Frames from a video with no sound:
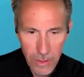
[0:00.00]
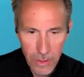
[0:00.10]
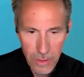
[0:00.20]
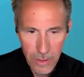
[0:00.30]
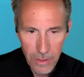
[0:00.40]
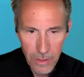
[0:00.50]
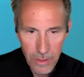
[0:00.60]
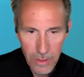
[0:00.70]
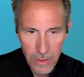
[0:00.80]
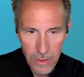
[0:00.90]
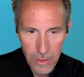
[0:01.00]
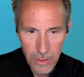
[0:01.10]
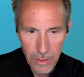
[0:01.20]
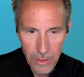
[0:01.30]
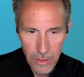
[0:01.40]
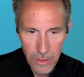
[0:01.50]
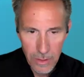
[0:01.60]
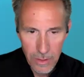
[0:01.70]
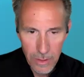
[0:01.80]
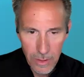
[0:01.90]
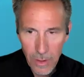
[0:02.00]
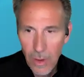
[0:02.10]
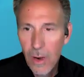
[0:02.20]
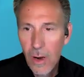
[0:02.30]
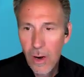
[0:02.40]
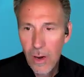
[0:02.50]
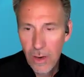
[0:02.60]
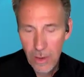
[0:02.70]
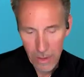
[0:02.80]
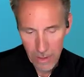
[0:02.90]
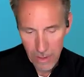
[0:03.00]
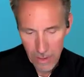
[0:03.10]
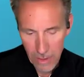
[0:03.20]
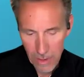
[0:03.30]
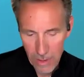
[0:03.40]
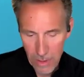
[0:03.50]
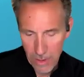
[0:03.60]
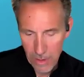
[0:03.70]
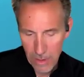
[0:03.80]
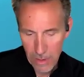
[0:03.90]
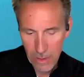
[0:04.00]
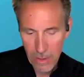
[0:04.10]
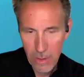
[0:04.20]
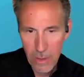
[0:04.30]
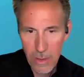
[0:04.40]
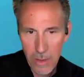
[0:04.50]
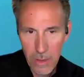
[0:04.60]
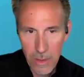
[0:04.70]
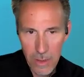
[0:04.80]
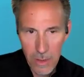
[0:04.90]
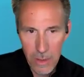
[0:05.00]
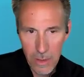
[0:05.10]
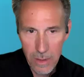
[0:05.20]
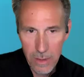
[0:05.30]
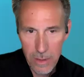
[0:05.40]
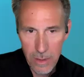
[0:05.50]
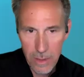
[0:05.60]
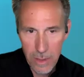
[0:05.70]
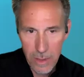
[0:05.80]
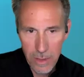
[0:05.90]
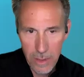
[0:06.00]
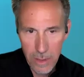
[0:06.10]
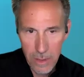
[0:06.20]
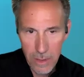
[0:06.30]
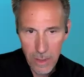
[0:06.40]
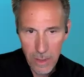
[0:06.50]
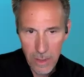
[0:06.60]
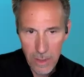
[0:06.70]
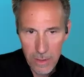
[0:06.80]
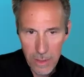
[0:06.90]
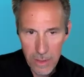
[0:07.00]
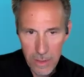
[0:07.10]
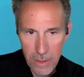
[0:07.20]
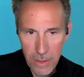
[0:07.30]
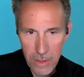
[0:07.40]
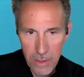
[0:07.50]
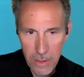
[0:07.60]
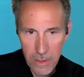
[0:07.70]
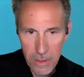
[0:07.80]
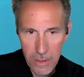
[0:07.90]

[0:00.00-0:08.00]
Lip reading: The person shown says nothing.